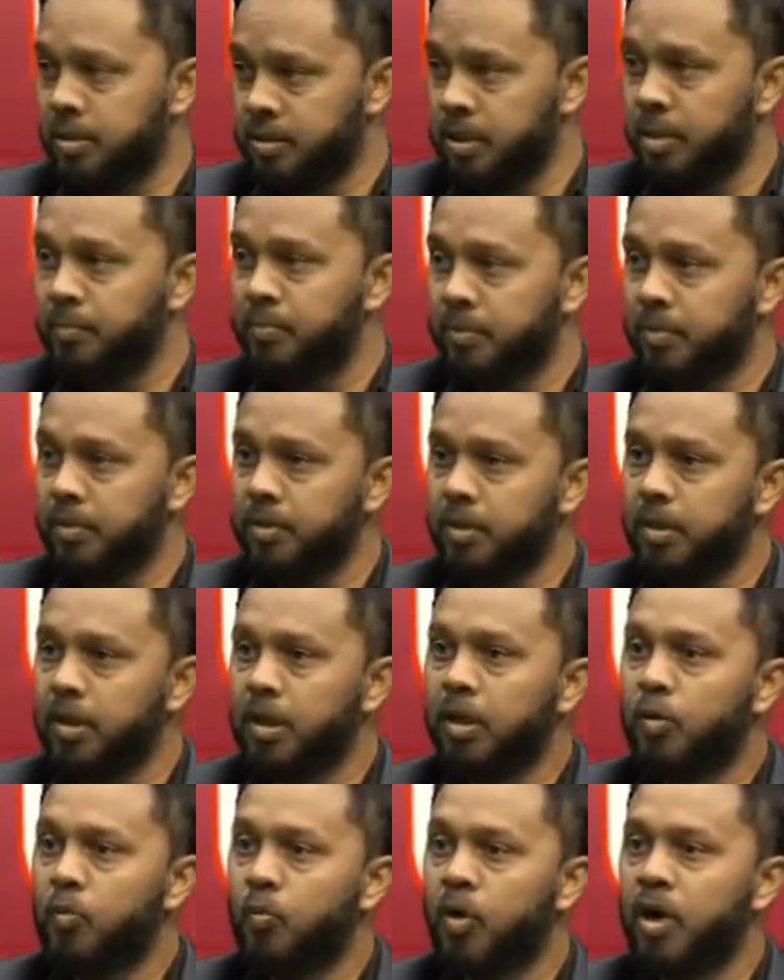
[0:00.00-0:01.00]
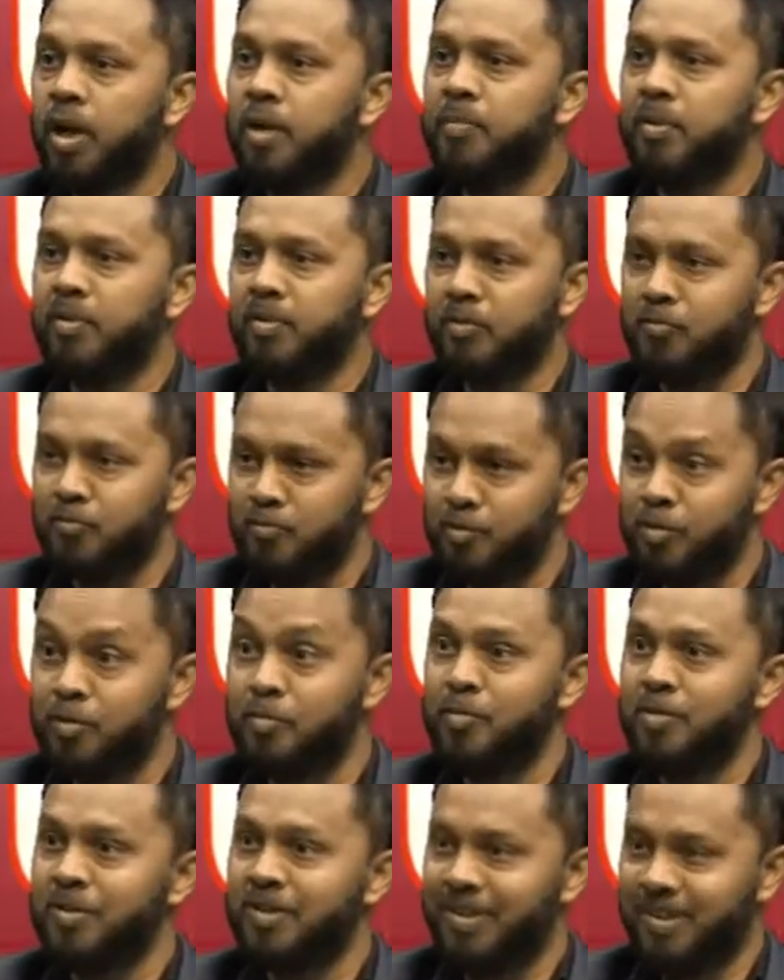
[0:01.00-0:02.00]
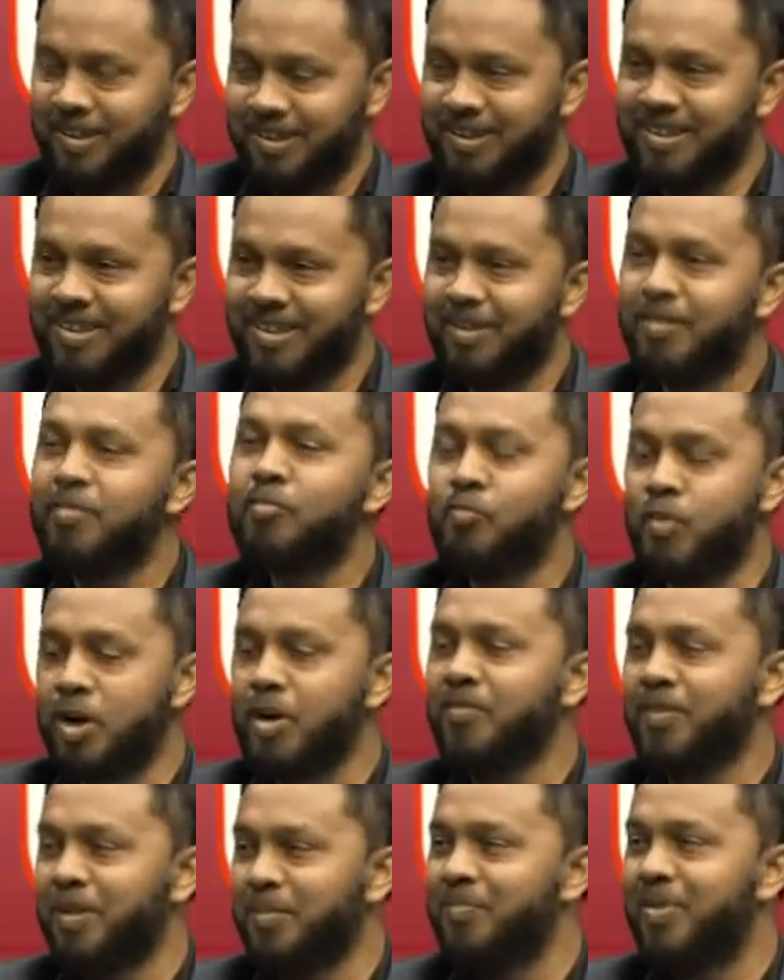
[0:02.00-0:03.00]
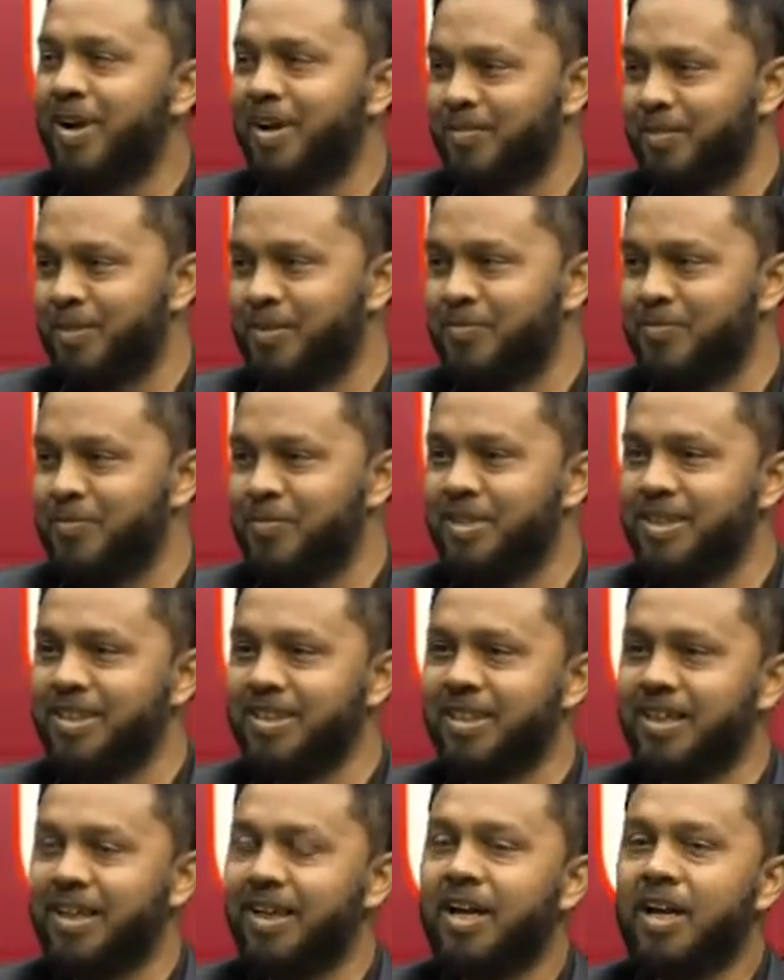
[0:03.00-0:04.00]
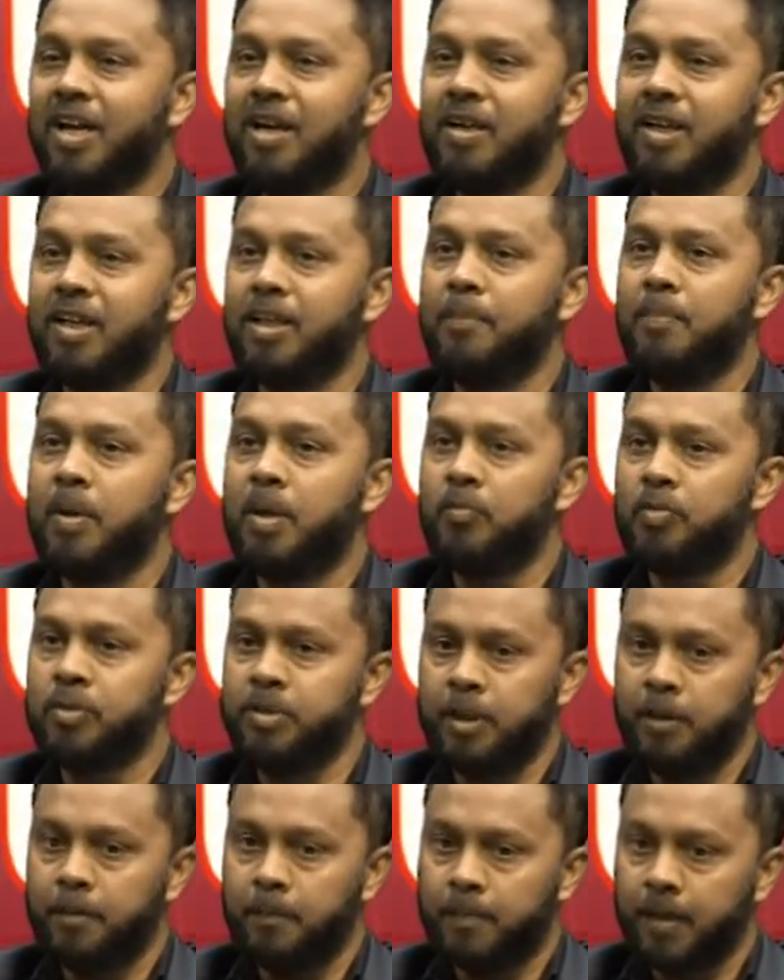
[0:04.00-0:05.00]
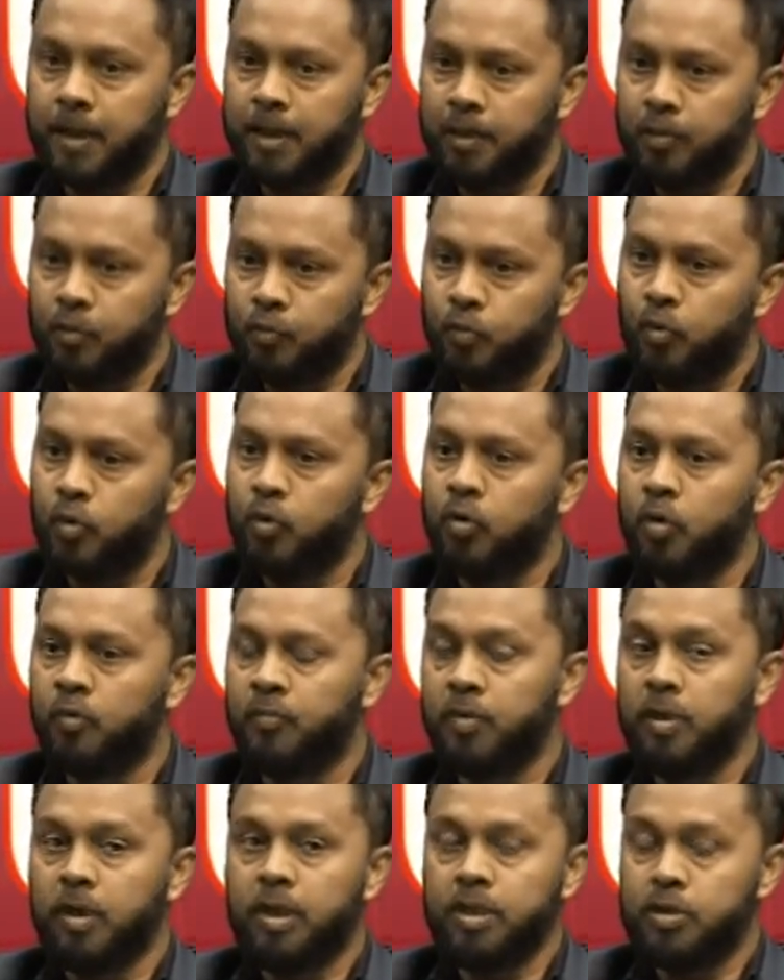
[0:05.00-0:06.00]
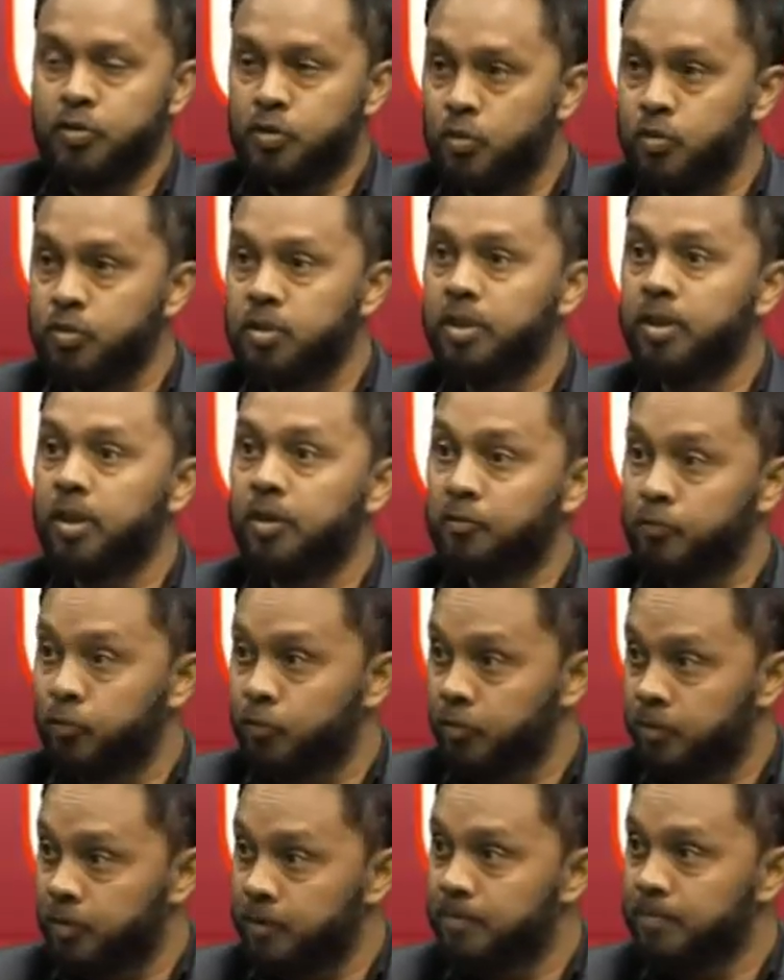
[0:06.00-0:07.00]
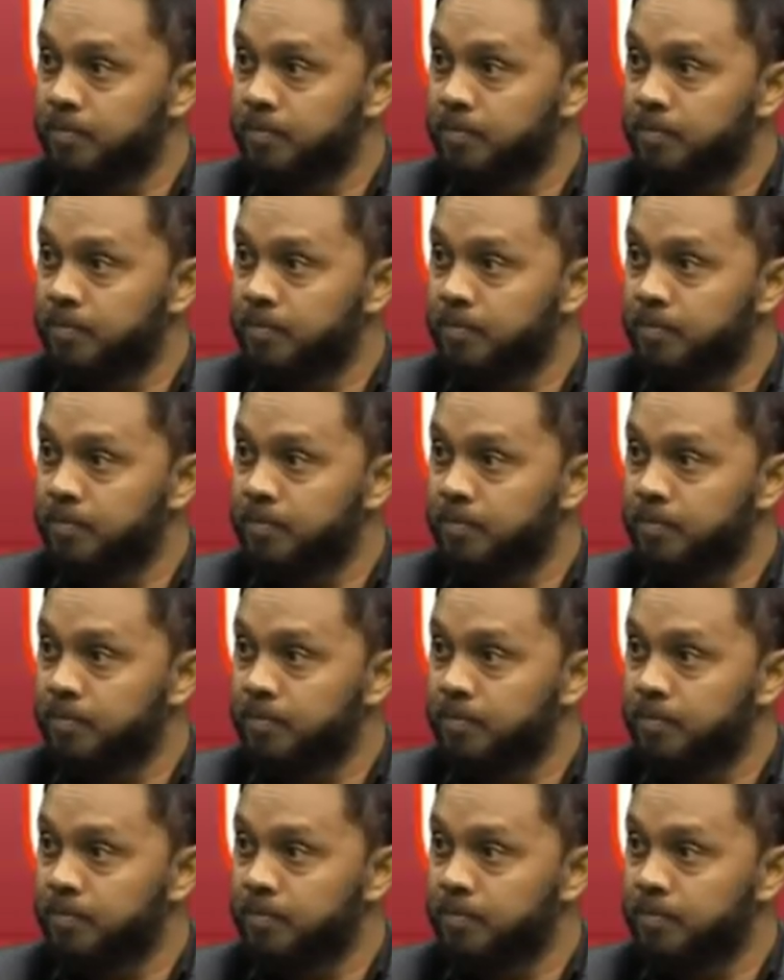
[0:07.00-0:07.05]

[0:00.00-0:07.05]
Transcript: Some mm. why? Because the food was there. Yes. One of the part was food, isn't it? Another part was they were playing a role of choosing their food.